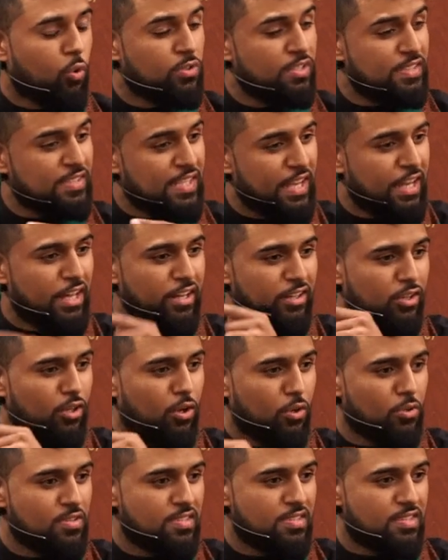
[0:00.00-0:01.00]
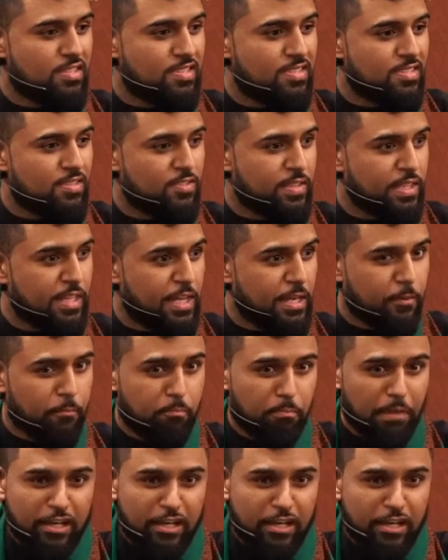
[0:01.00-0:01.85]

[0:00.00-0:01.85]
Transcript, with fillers: Hussein goes to sleep,